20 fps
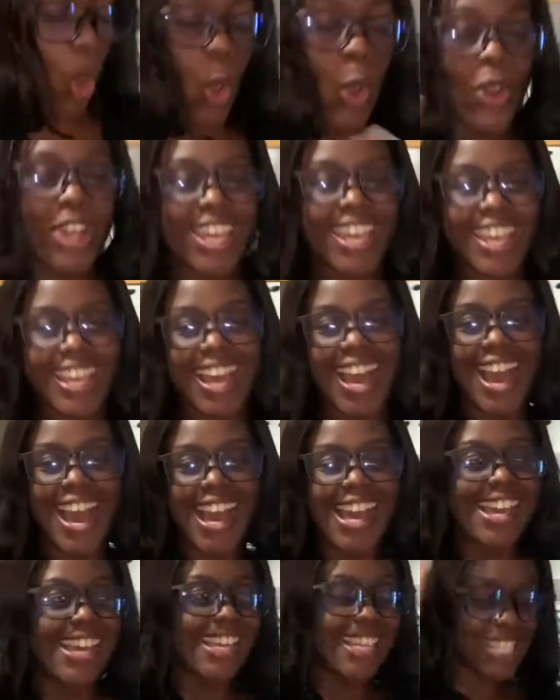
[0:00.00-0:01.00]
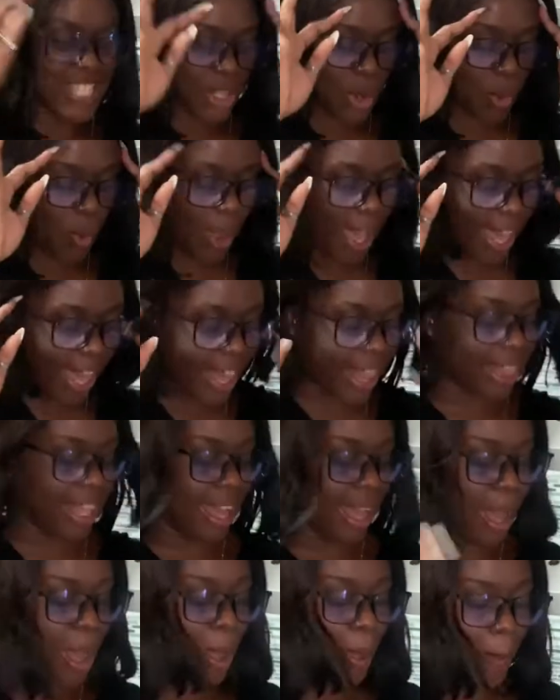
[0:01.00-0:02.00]
Okay, guys. Well,
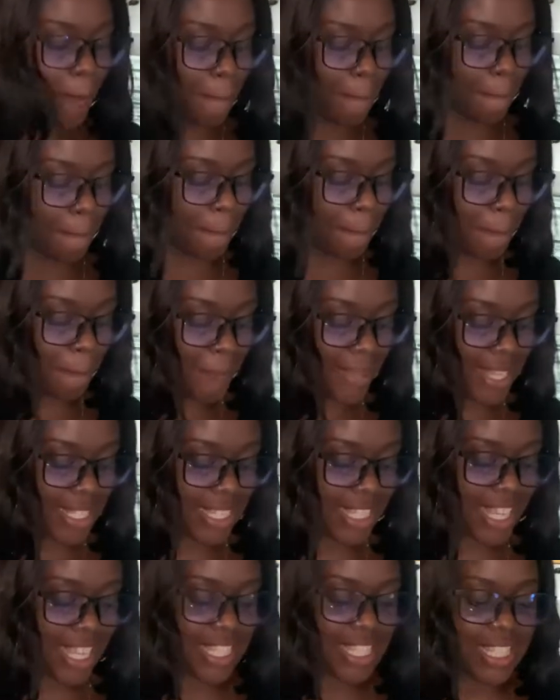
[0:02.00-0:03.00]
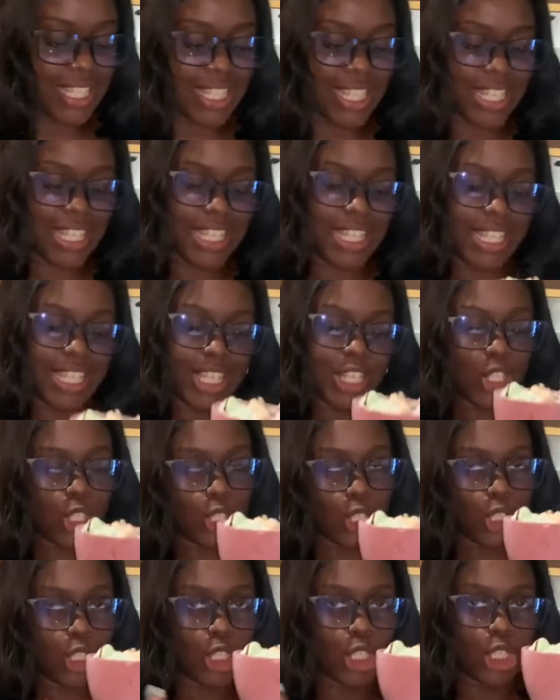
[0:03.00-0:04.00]
as you can see,
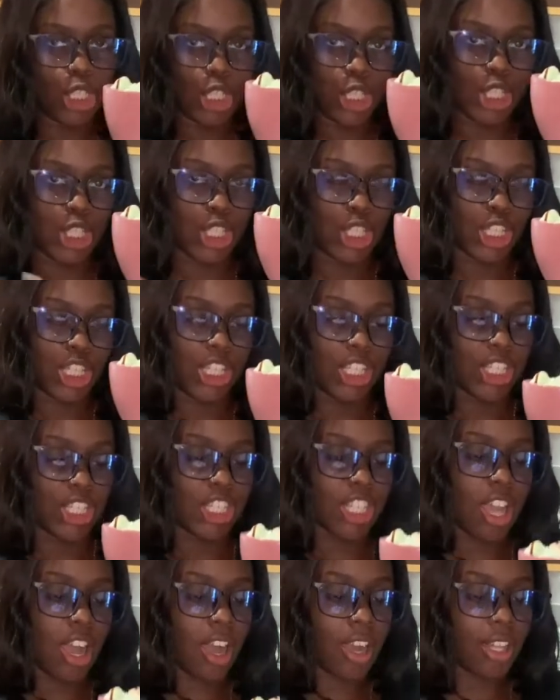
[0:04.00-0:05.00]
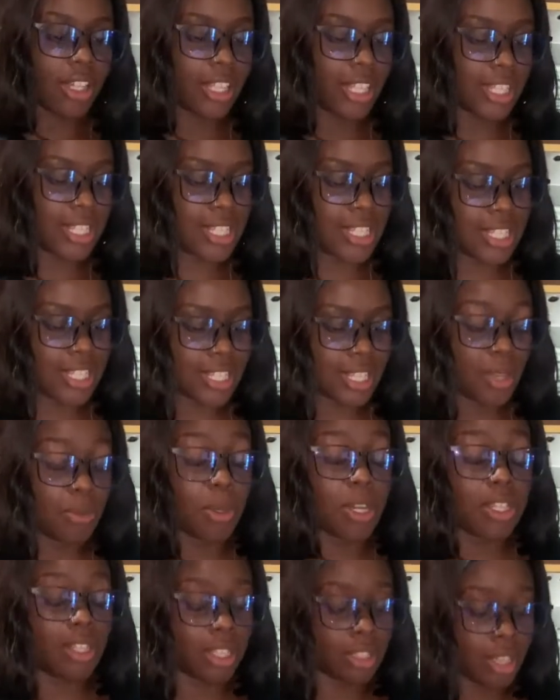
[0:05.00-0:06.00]
chocolates. It
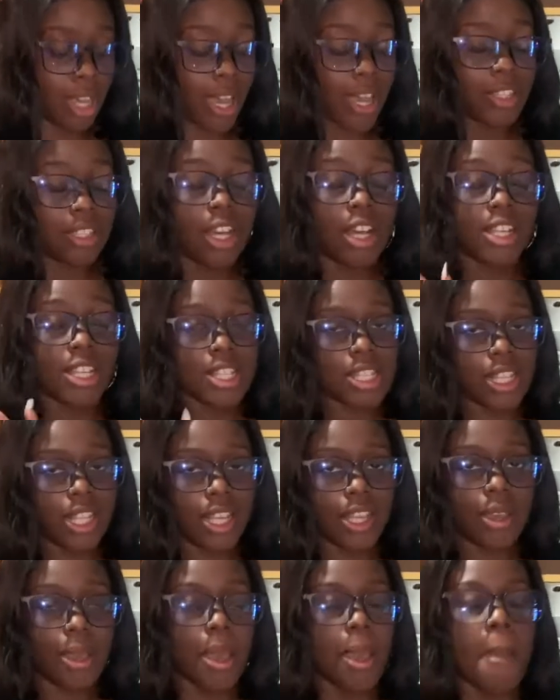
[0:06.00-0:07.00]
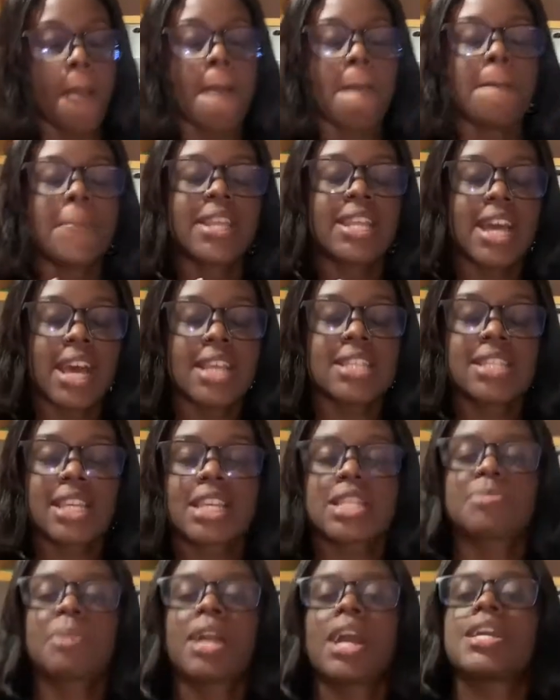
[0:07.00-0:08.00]
was, guys, honestly, my nan
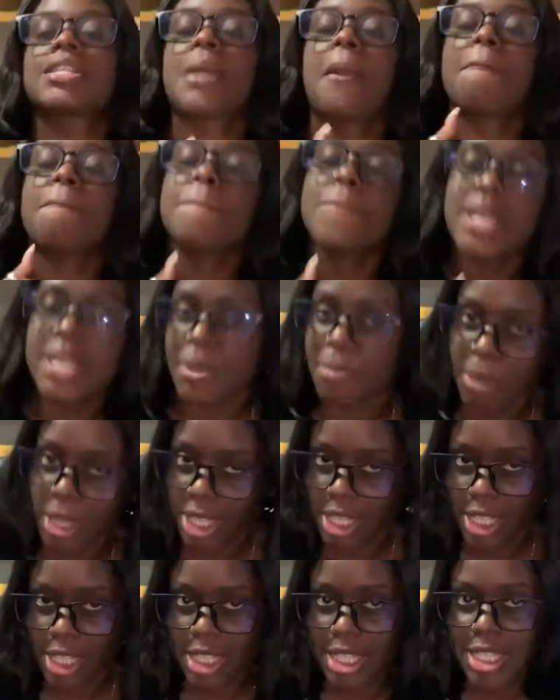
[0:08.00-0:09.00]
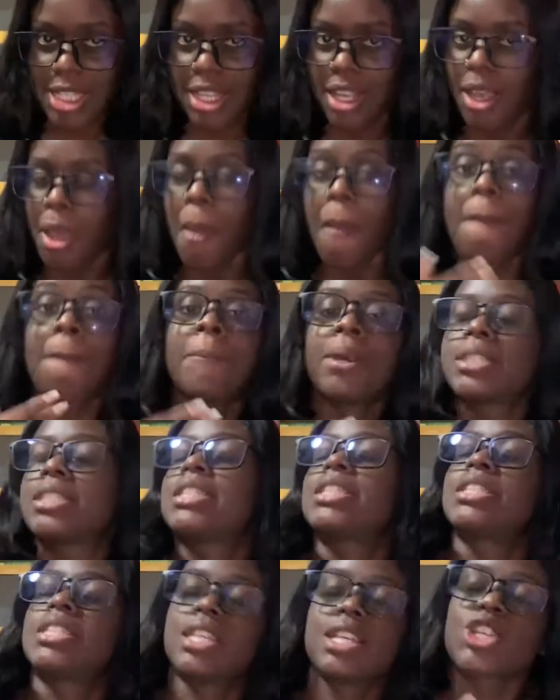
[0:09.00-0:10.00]
said it's because of me make it. But
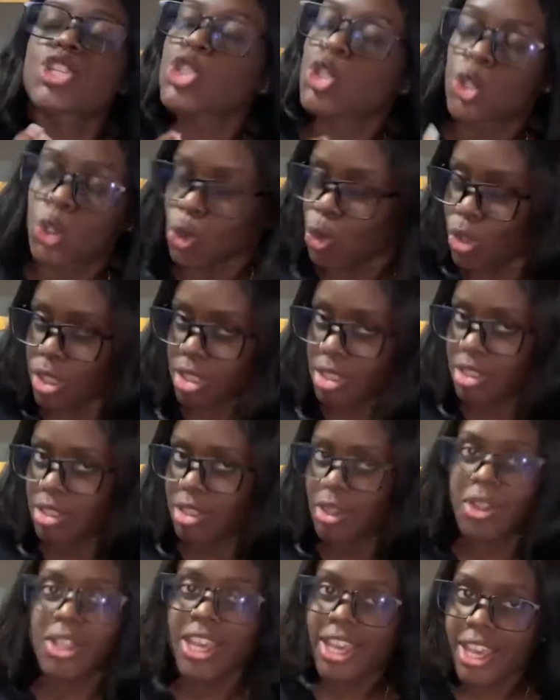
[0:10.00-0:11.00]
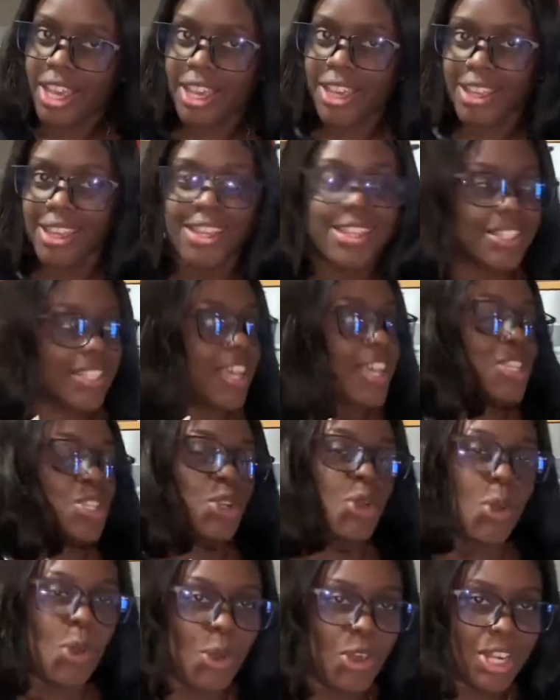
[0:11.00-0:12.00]
it tastes good. Okay? It tastes
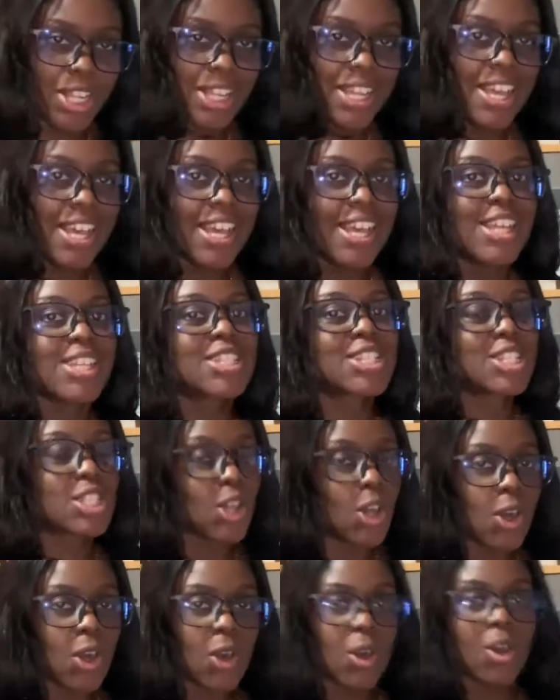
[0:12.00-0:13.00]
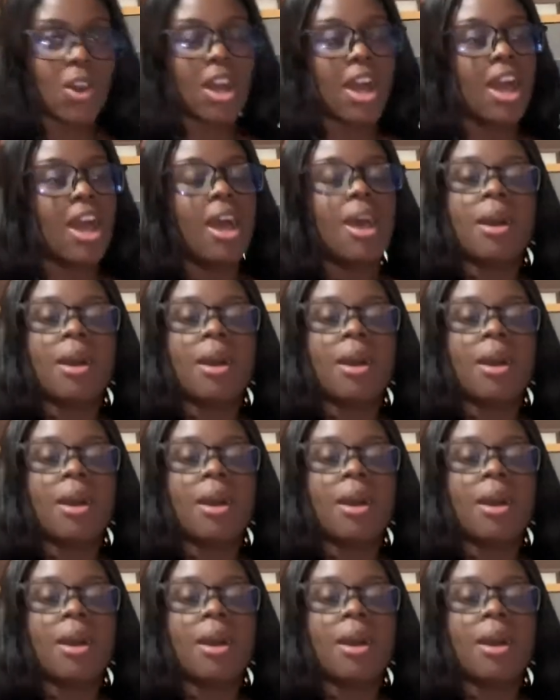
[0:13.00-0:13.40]
good. So